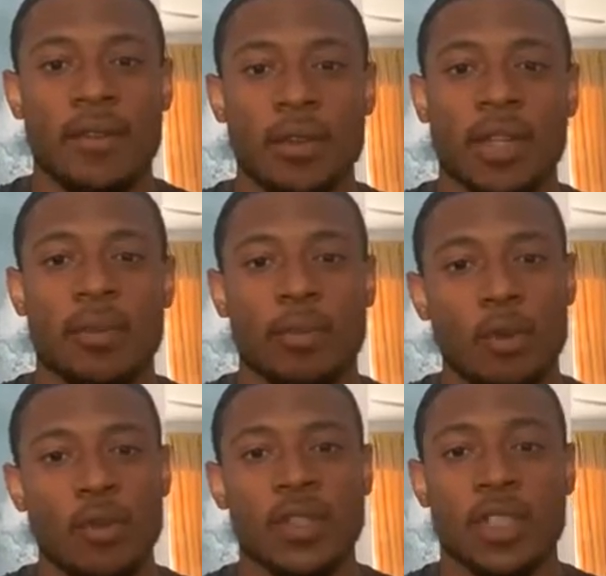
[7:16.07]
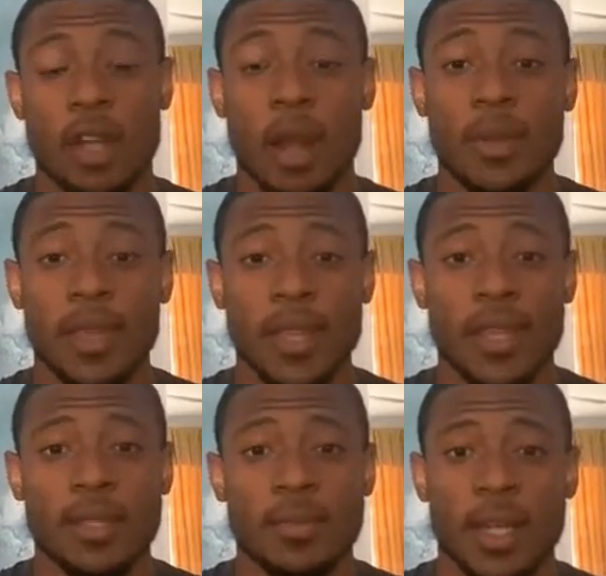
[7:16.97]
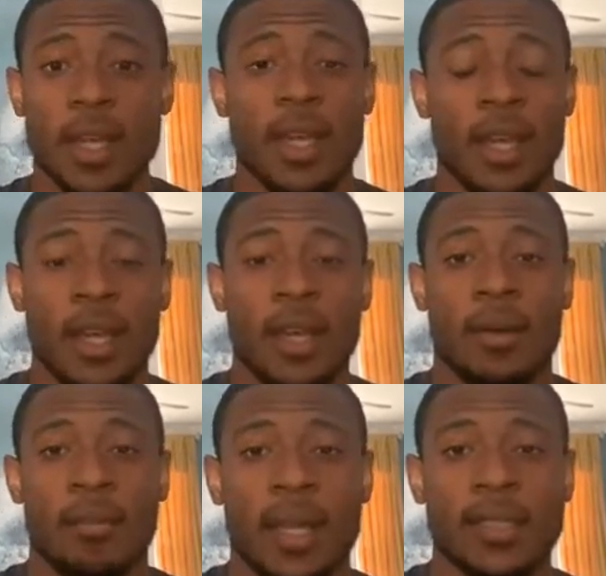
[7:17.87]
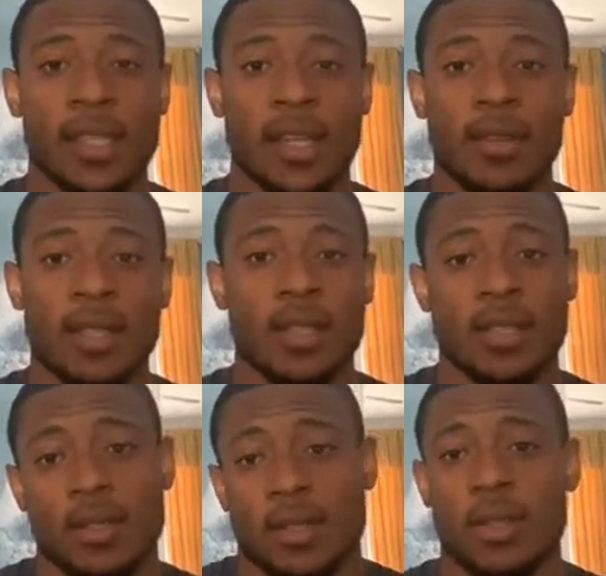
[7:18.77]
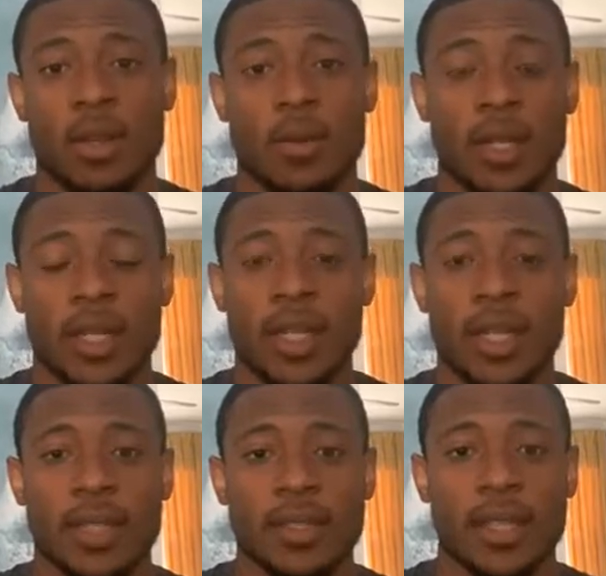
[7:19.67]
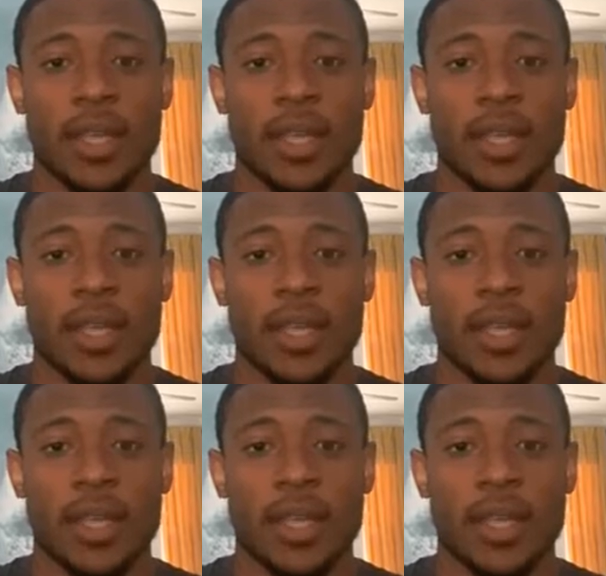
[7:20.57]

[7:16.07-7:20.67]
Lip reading: You can improve and sharpen things, but my skill is just, what it is.